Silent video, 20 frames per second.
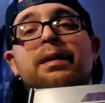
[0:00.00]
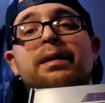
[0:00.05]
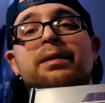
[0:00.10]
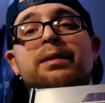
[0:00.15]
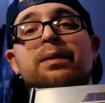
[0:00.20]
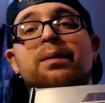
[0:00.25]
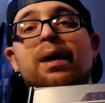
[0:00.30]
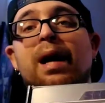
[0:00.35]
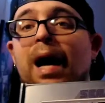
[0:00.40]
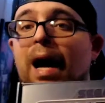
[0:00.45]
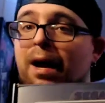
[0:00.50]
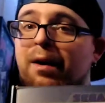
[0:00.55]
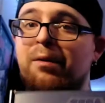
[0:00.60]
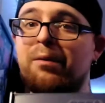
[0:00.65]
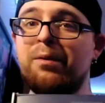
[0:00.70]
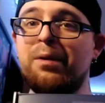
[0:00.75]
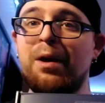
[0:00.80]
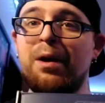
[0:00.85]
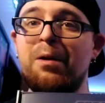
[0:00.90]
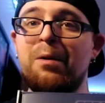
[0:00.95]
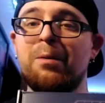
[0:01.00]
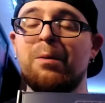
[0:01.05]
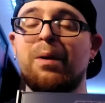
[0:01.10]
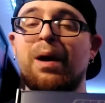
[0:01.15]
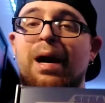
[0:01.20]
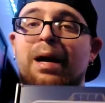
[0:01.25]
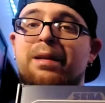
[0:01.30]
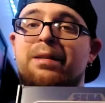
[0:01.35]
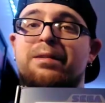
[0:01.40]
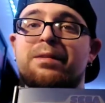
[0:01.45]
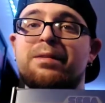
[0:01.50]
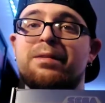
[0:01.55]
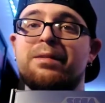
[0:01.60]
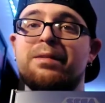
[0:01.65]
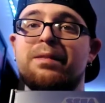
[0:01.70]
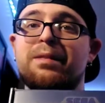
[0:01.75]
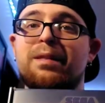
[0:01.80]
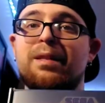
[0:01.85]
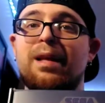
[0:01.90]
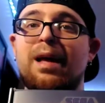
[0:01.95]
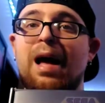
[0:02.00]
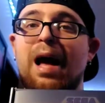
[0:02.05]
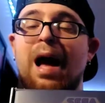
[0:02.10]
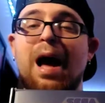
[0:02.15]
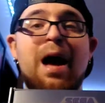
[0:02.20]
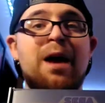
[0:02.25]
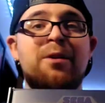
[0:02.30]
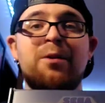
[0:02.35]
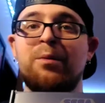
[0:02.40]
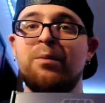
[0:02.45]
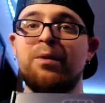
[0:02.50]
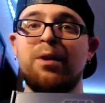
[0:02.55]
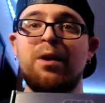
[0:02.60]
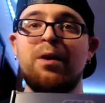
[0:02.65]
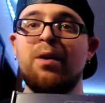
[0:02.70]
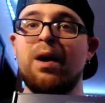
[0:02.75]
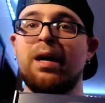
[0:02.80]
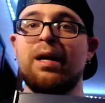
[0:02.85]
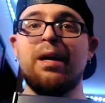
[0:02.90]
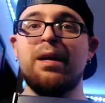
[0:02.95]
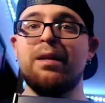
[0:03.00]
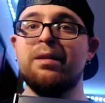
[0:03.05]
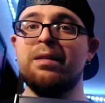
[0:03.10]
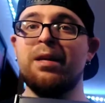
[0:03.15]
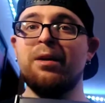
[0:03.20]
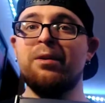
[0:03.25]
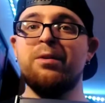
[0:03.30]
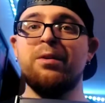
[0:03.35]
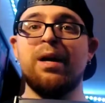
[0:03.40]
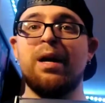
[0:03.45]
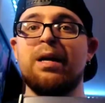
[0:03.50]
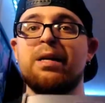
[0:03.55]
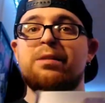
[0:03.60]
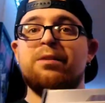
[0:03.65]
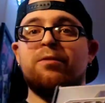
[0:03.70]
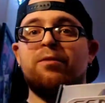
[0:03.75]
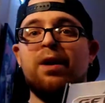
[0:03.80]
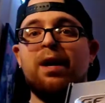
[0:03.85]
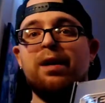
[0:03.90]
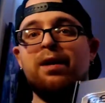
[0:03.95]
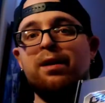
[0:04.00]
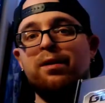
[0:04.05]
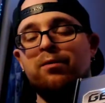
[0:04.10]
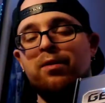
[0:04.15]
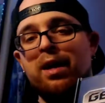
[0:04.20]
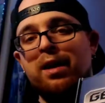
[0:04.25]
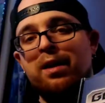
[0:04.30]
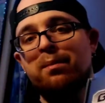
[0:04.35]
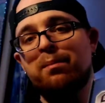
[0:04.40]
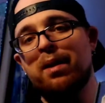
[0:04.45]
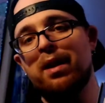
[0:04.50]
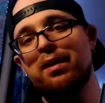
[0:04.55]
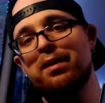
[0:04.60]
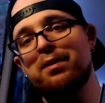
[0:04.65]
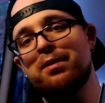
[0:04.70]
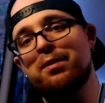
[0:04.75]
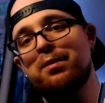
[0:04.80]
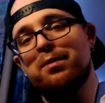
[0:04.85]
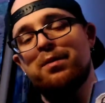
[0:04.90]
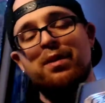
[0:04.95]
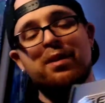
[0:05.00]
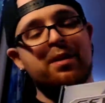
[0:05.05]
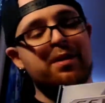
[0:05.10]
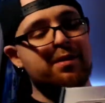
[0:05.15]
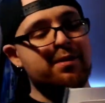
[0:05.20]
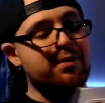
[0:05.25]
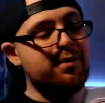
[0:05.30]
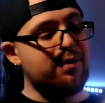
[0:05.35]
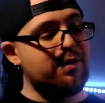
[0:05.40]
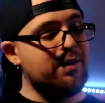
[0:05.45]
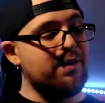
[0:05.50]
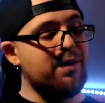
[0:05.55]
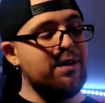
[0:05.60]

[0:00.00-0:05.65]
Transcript: So I don't know. I don't know. I can't tell you guys if I can recommend you this